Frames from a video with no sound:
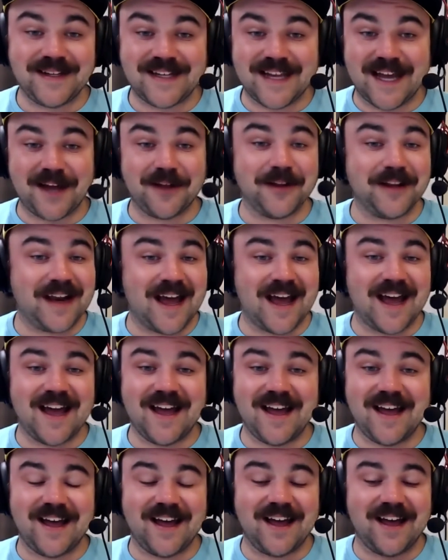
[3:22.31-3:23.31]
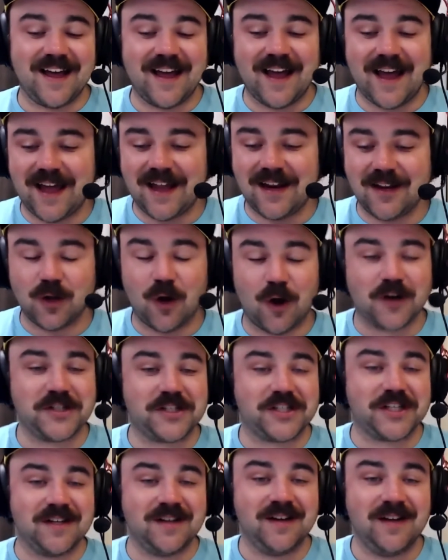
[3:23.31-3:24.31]
Dale and I had
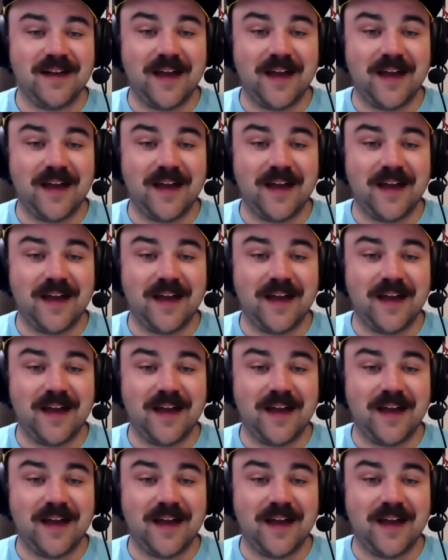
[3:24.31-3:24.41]
Larson